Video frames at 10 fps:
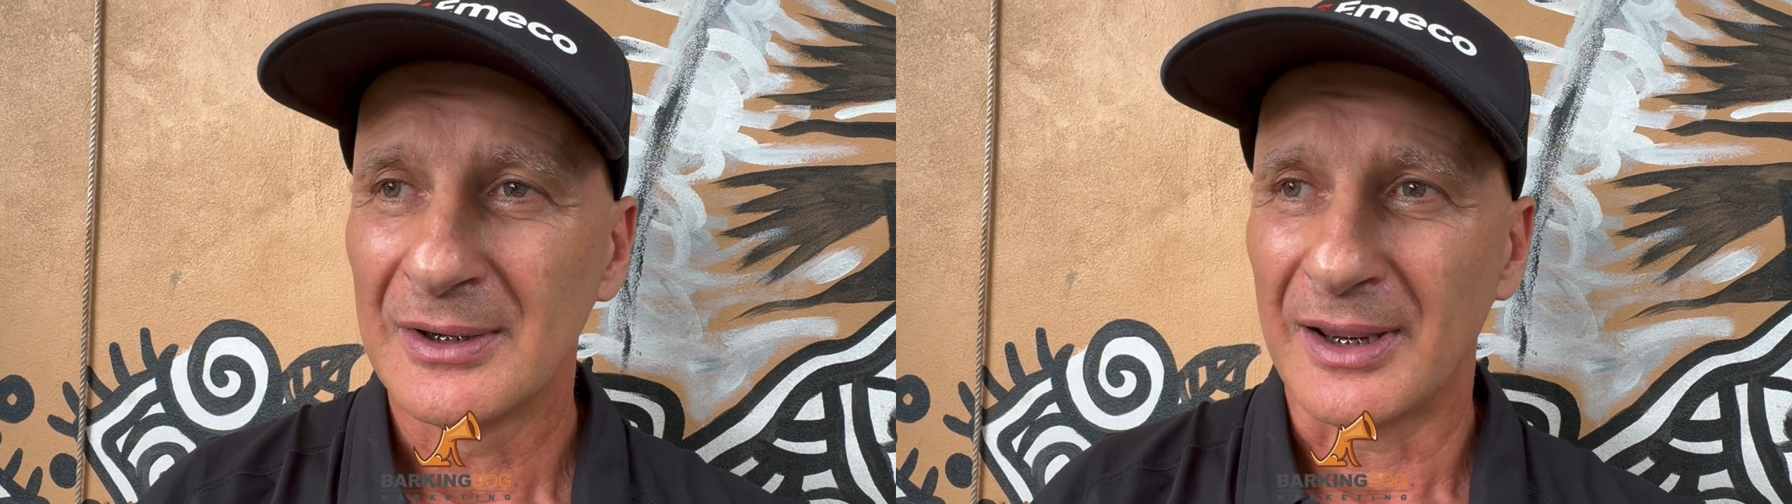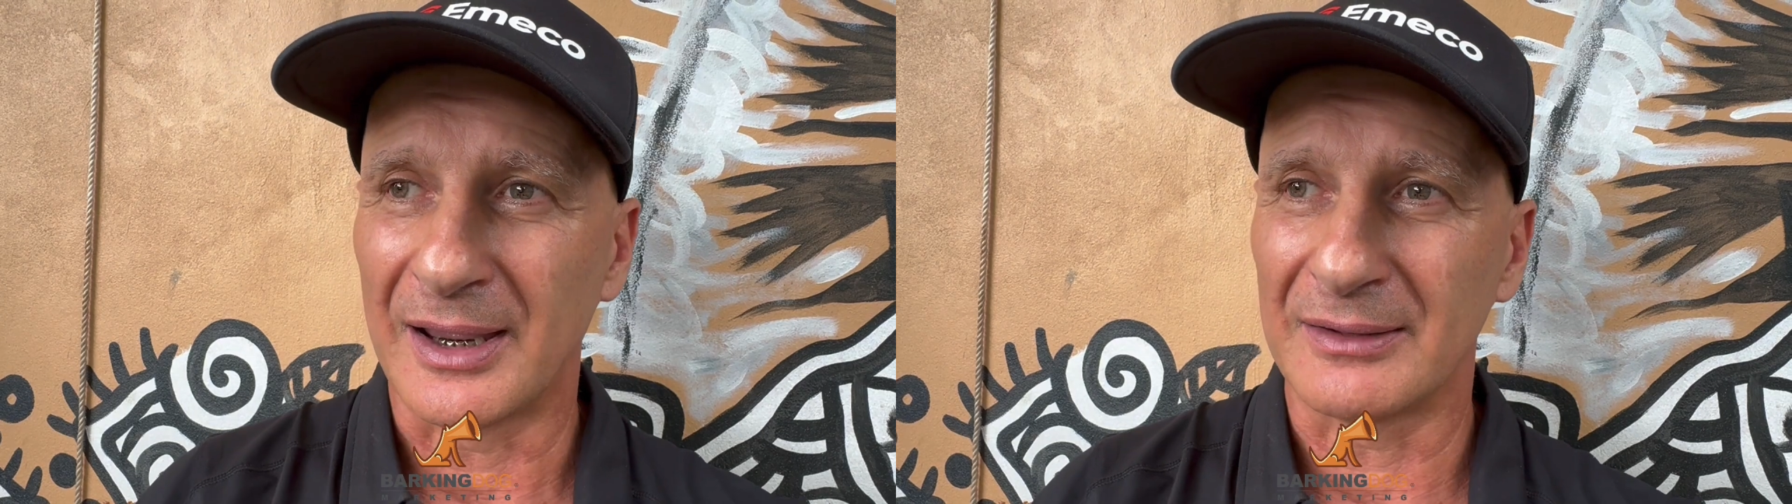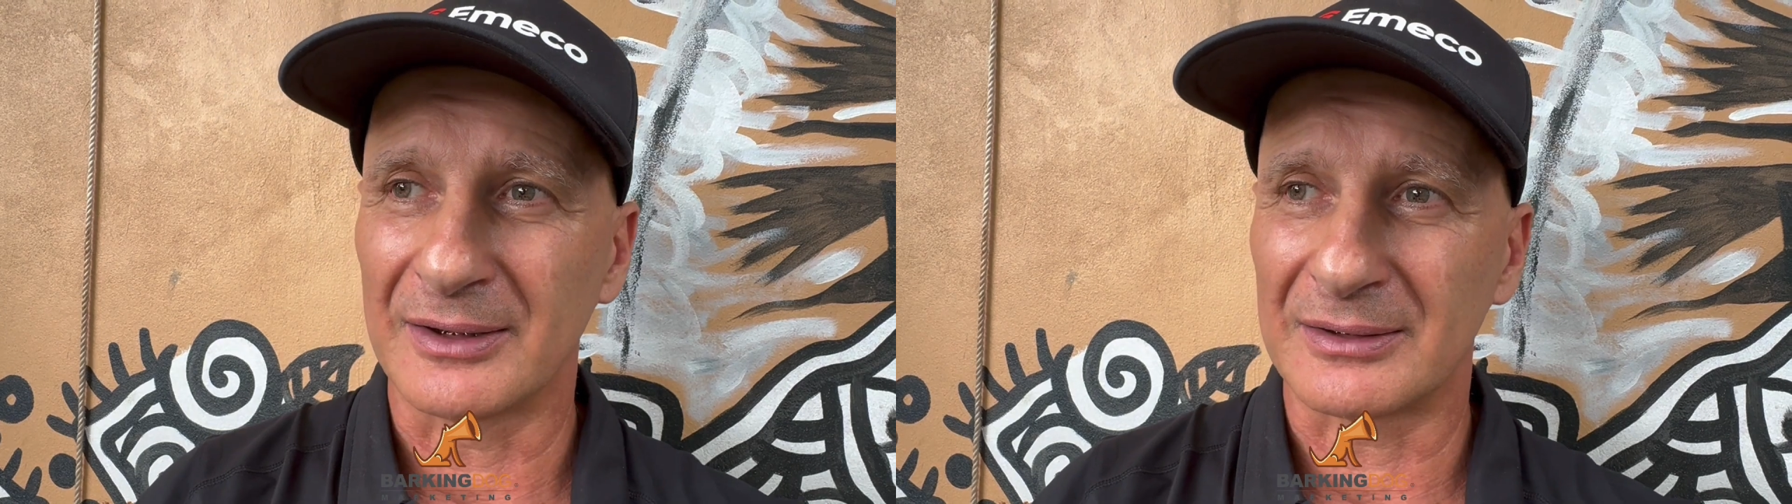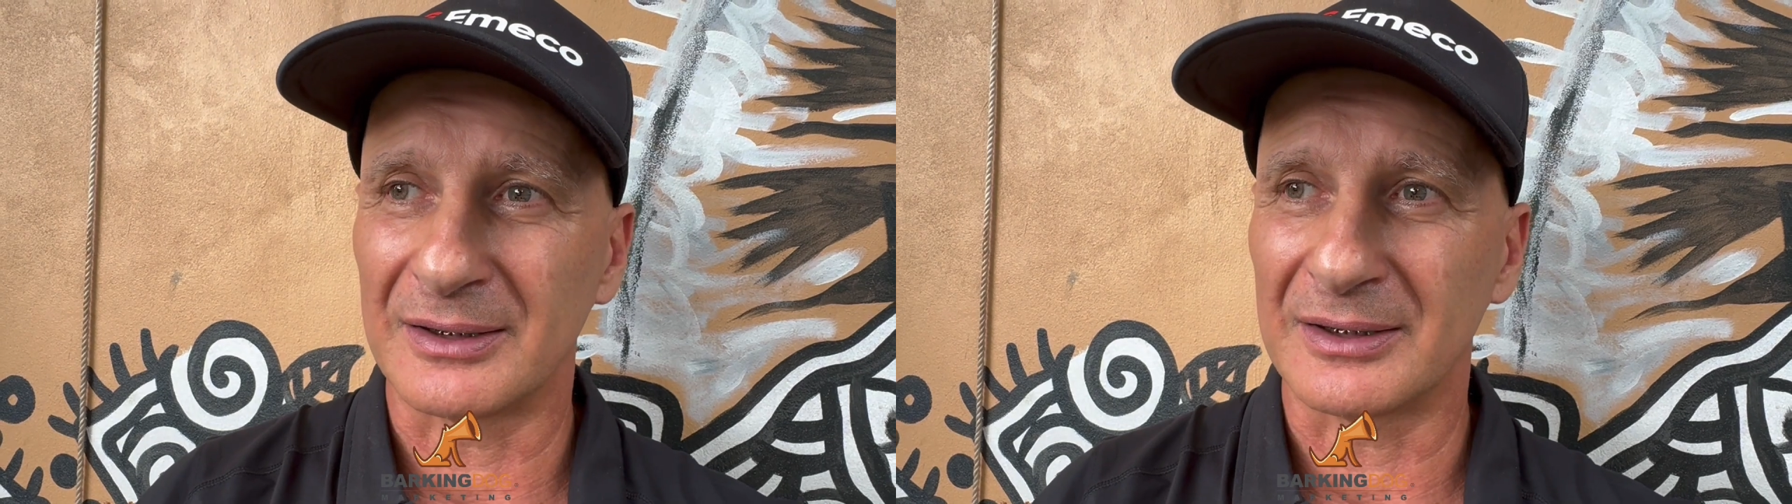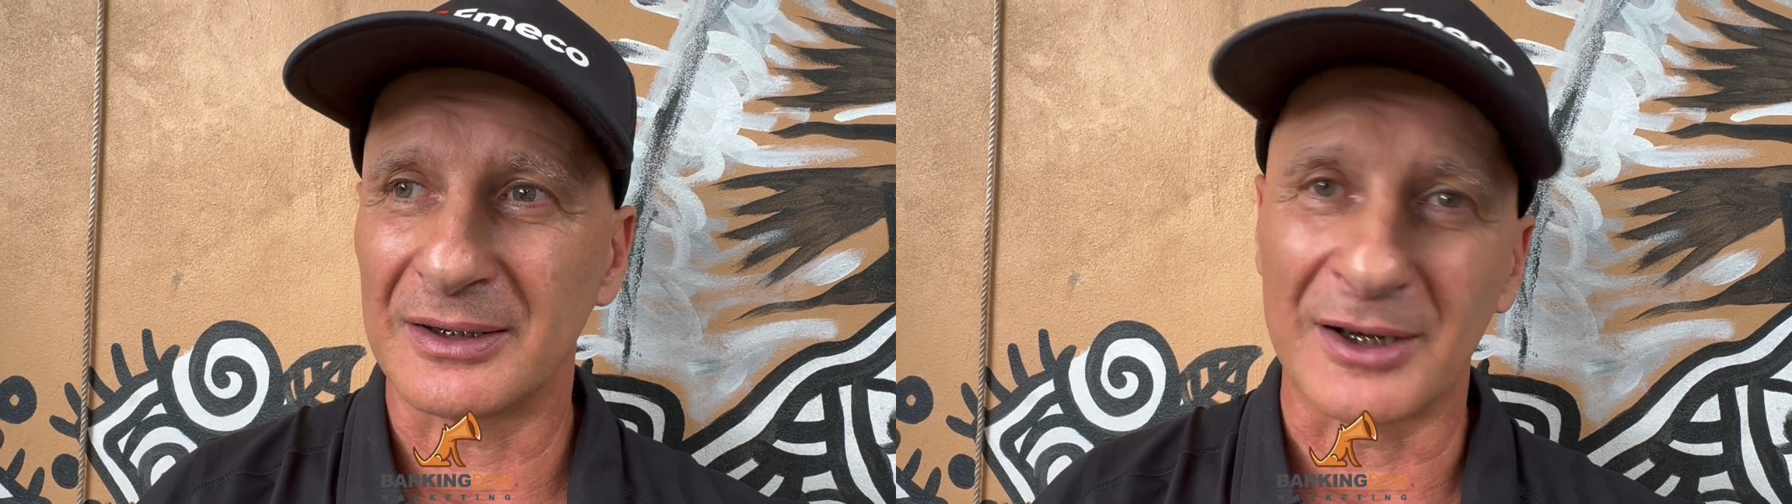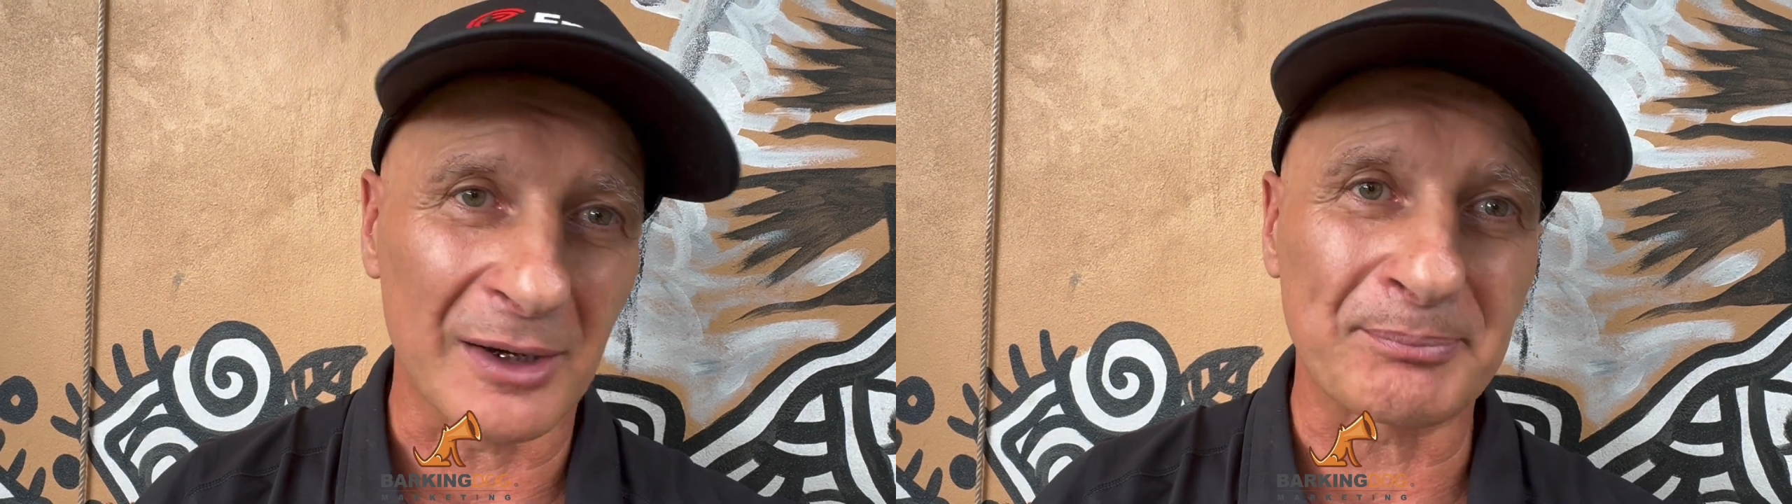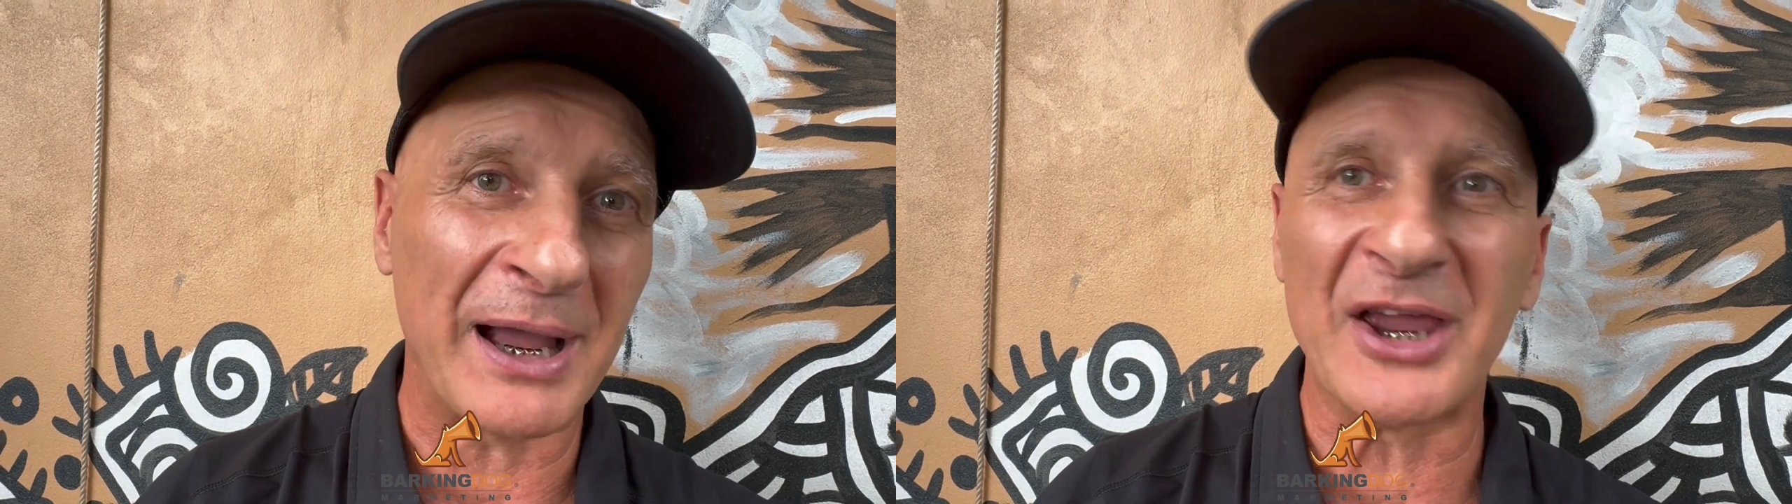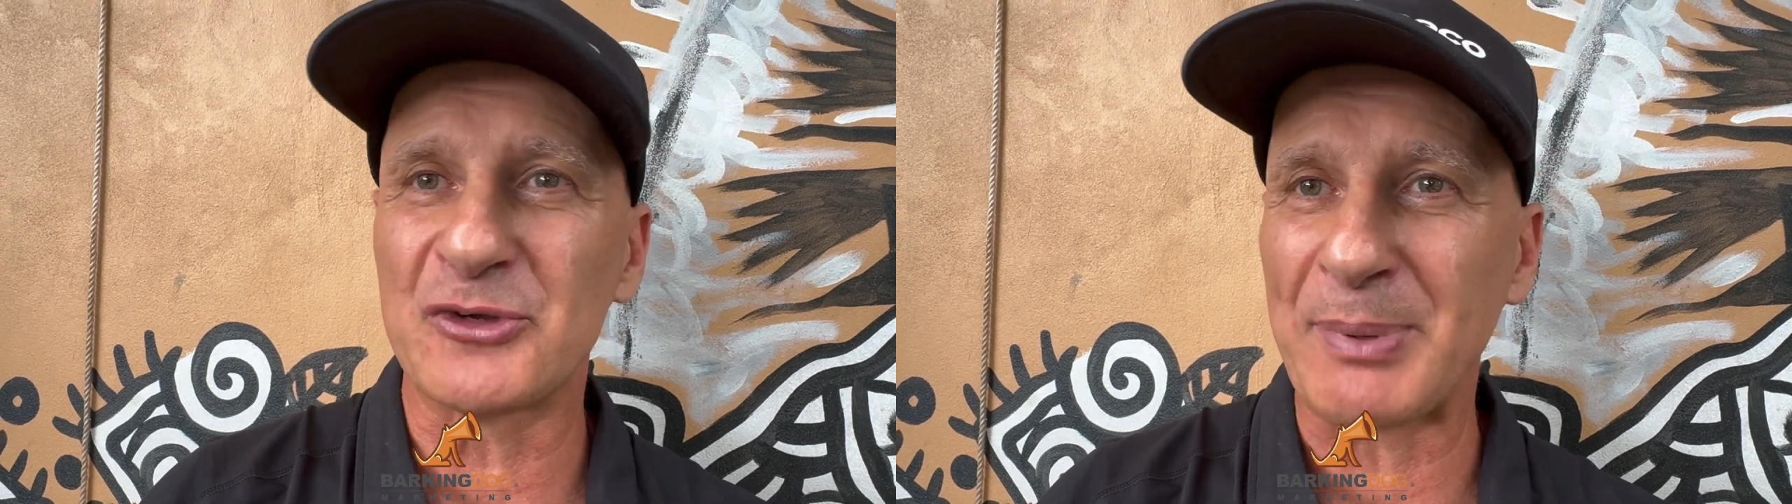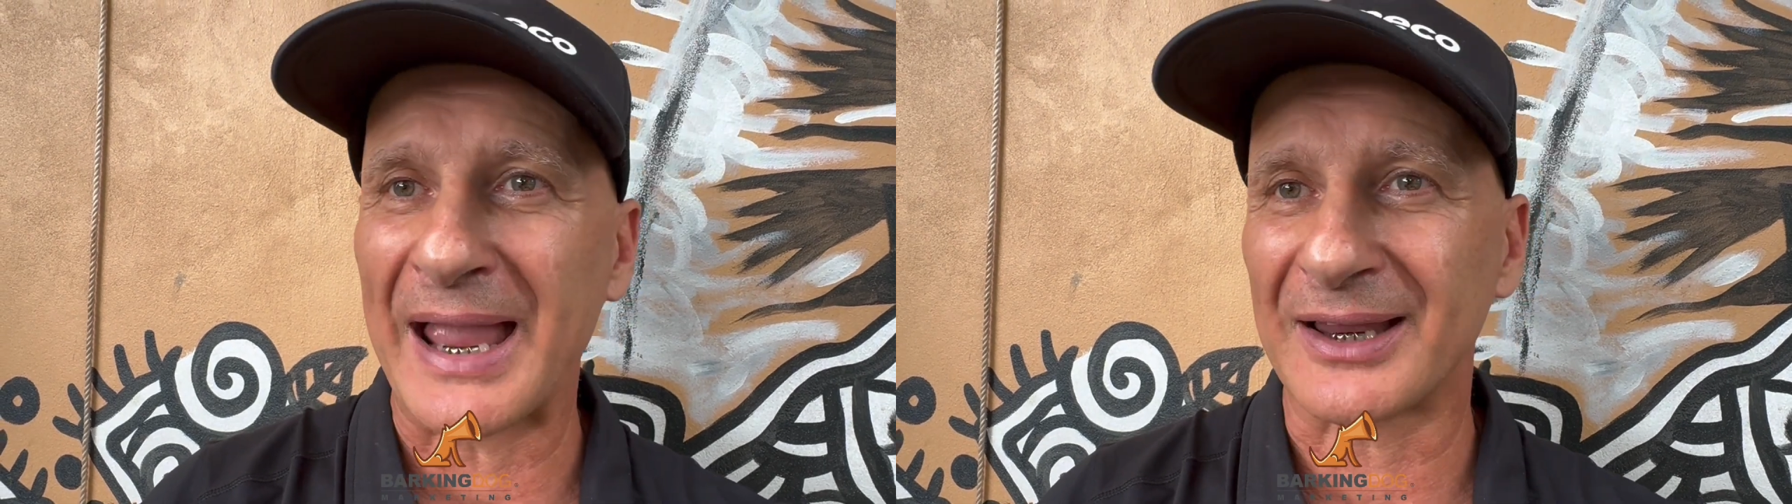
and that it pays back,